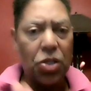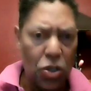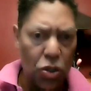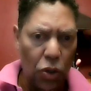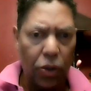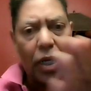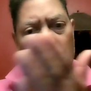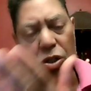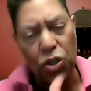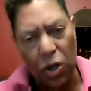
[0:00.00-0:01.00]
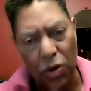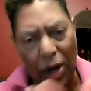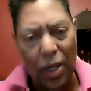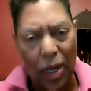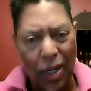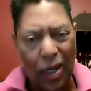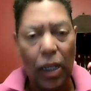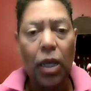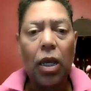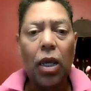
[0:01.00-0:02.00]
sexual orientation or gender
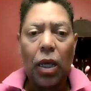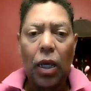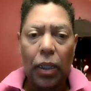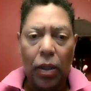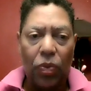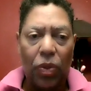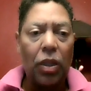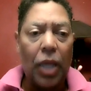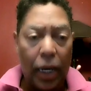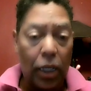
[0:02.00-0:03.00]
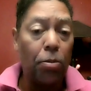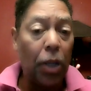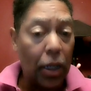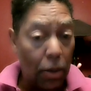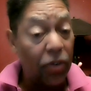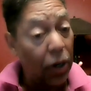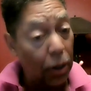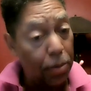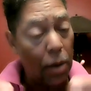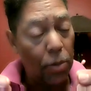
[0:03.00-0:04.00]
identity, that can become
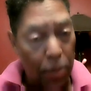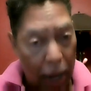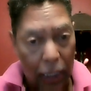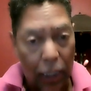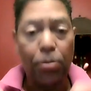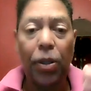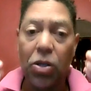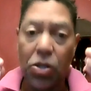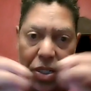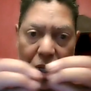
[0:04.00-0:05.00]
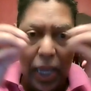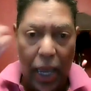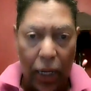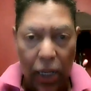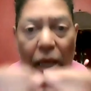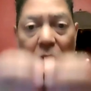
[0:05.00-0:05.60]
very problematic, because again,